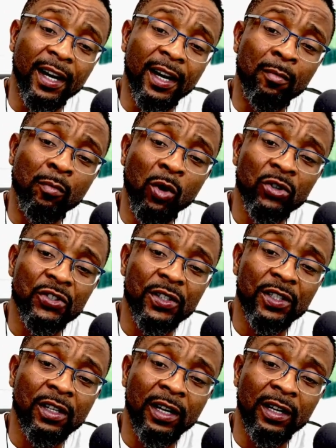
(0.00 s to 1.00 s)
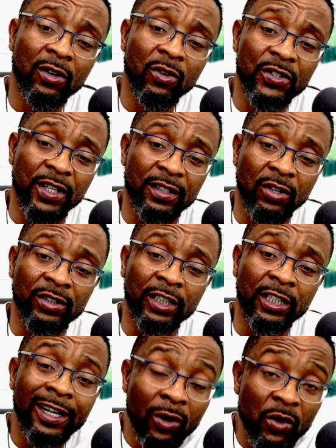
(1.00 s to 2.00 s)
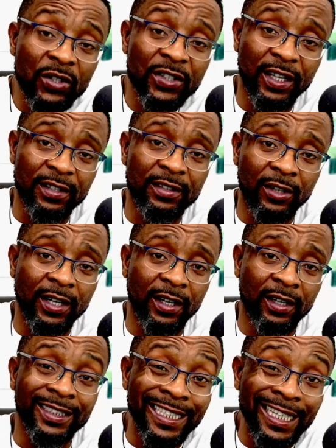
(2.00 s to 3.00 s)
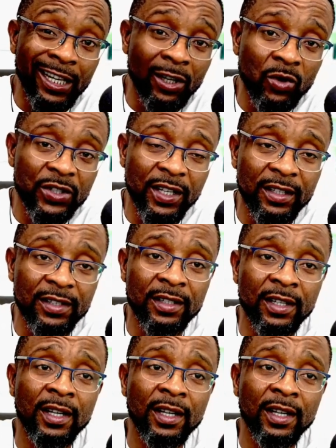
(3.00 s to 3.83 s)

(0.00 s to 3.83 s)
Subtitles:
most closest, or the closest rather, the closest